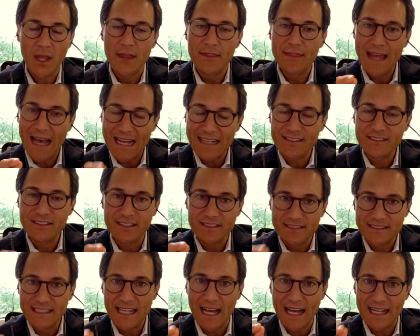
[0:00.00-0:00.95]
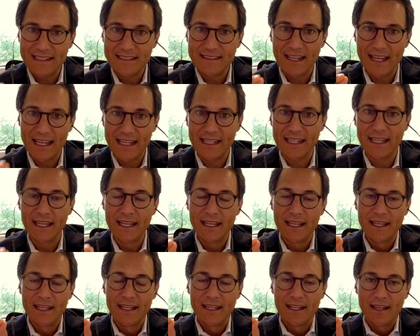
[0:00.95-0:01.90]
that does not take,
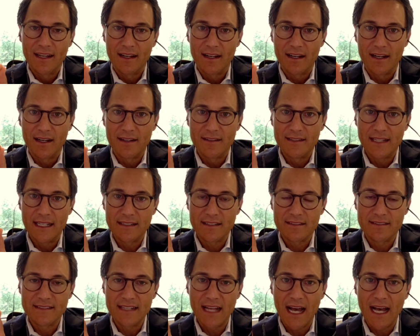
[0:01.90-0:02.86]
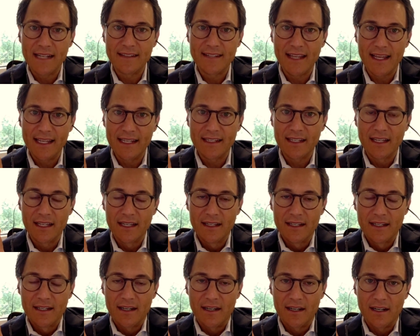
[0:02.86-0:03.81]
uh, that does not take
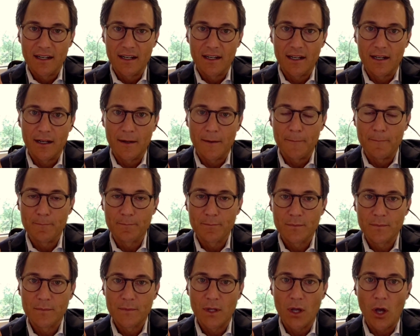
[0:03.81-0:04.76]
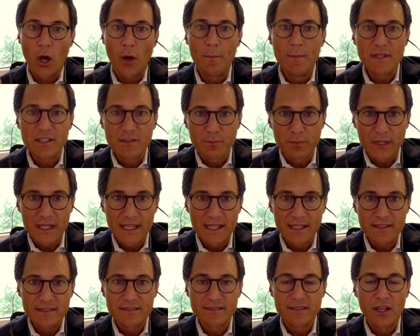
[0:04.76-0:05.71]
um, a
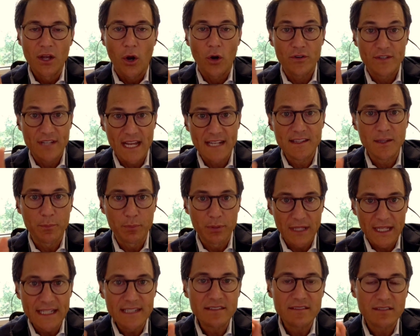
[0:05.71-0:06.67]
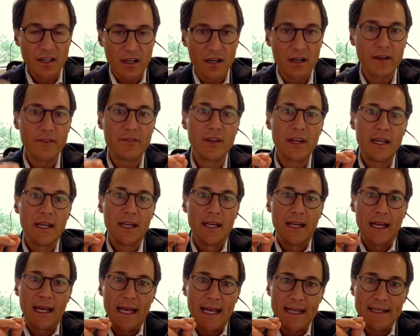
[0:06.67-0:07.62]
misplace or take the place of
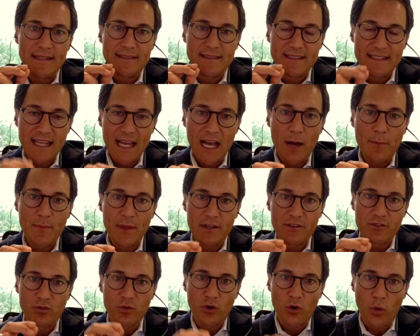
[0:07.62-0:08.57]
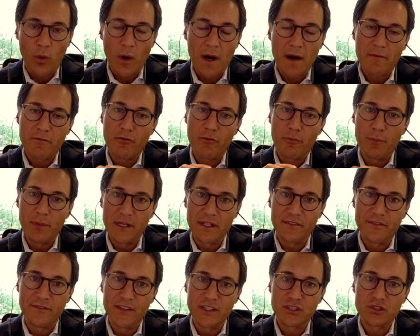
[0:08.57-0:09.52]
a step that's required for
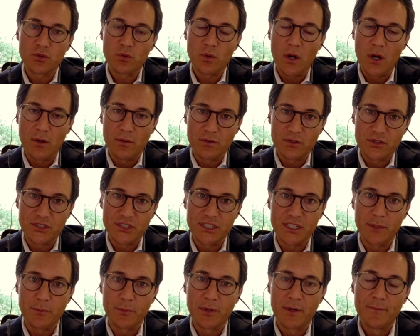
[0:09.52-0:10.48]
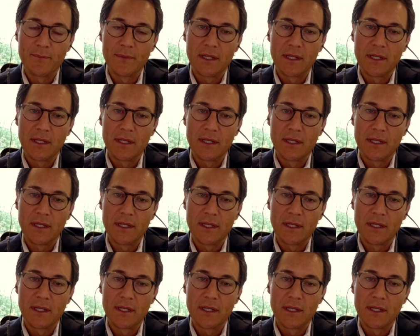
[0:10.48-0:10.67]
beneficial ownership.